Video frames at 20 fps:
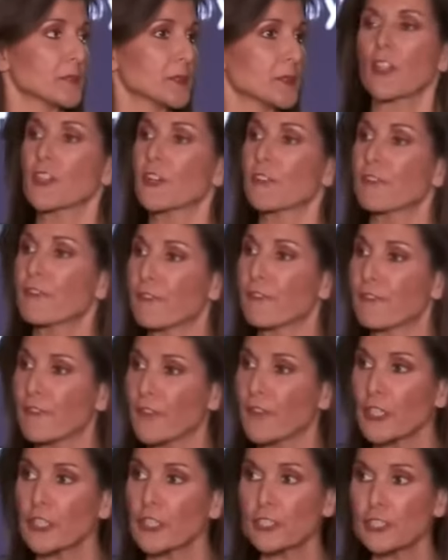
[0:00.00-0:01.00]
The
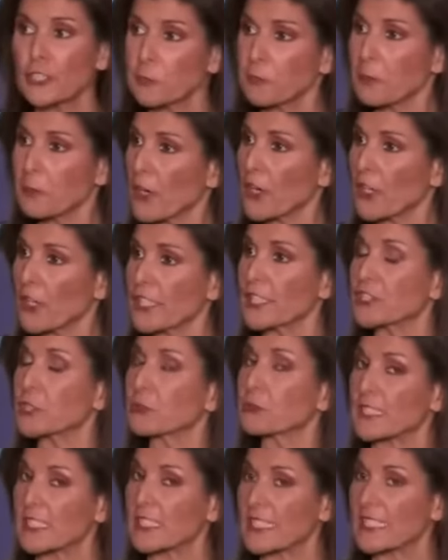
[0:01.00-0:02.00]
first party
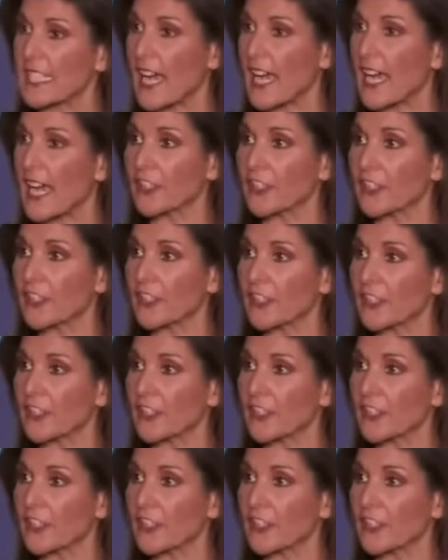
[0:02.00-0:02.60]
to retire